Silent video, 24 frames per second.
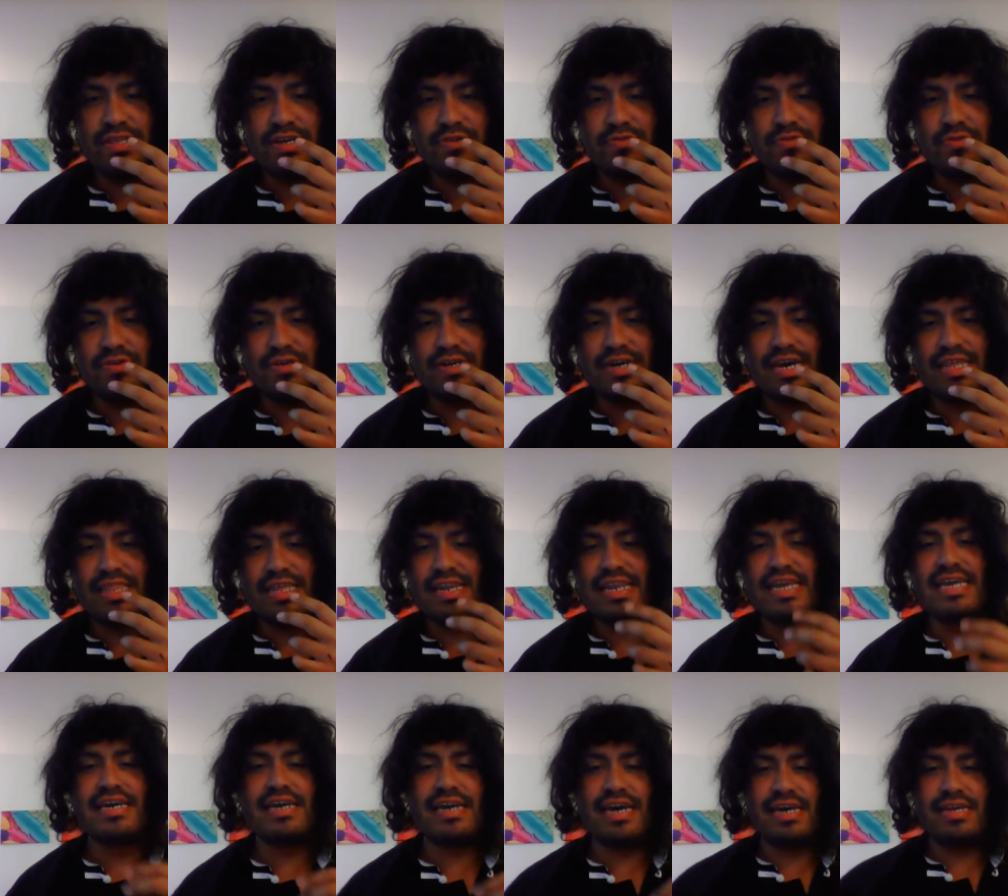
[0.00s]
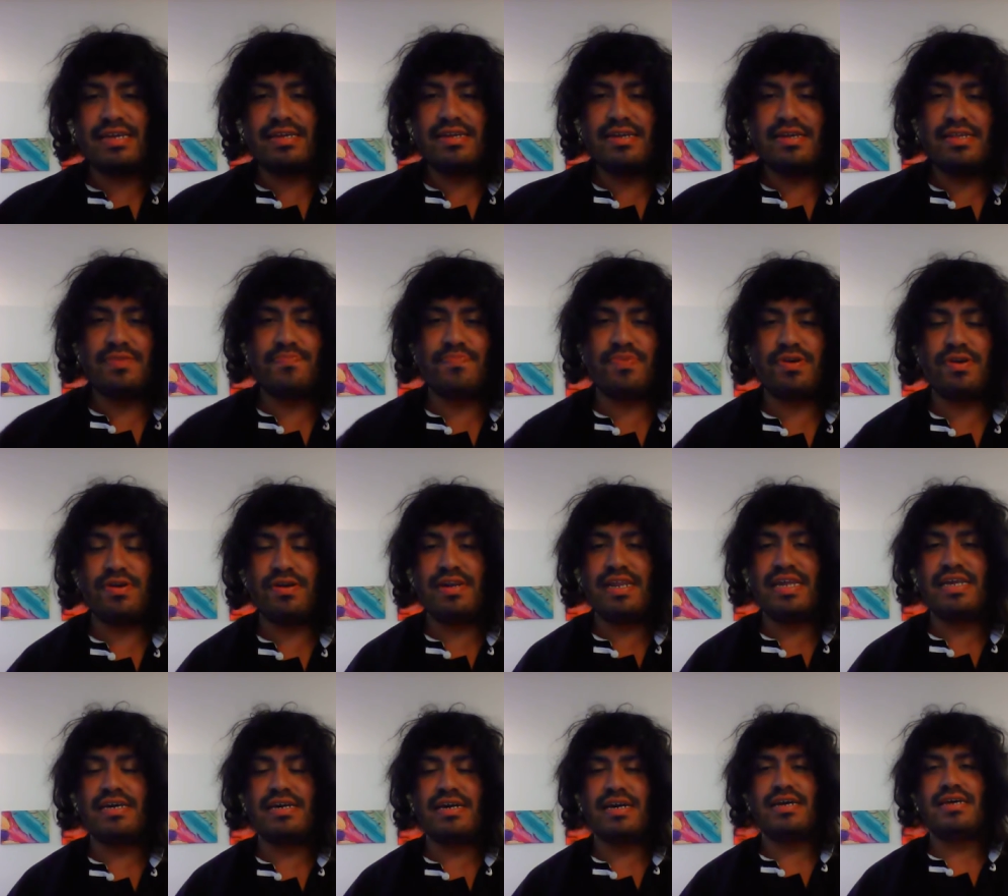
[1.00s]
the cool guy, the lean guy, you know, the pure
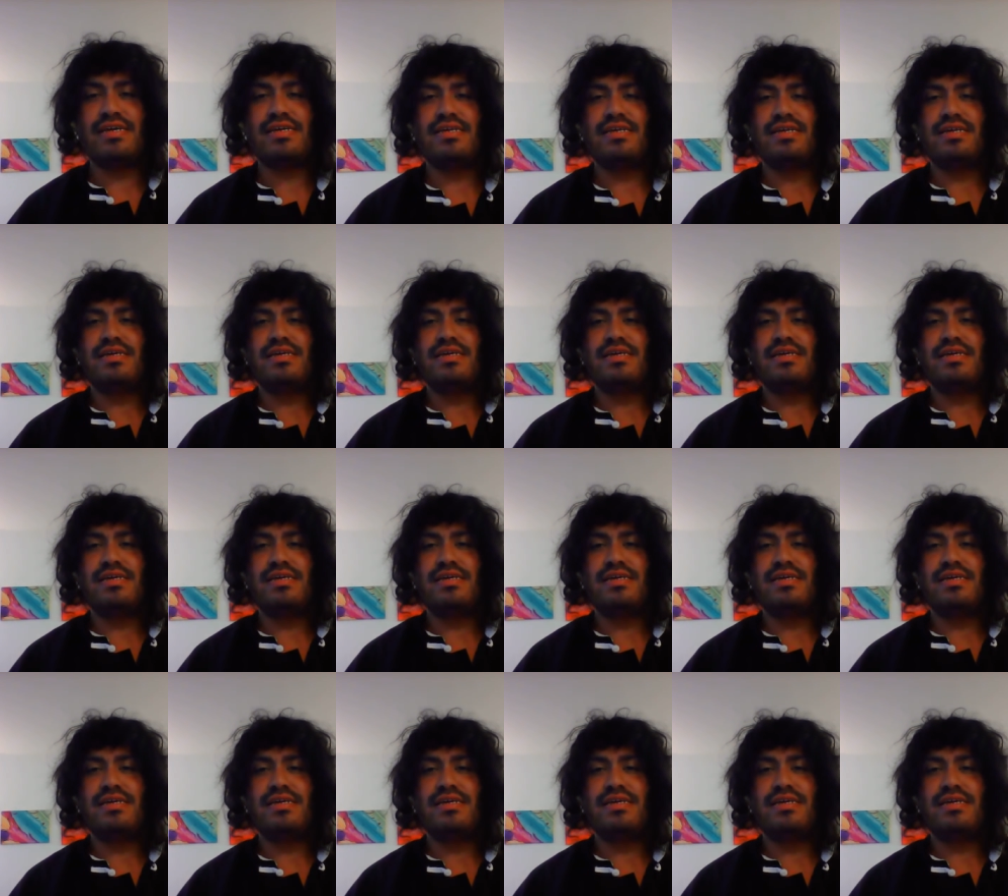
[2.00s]
lean guy.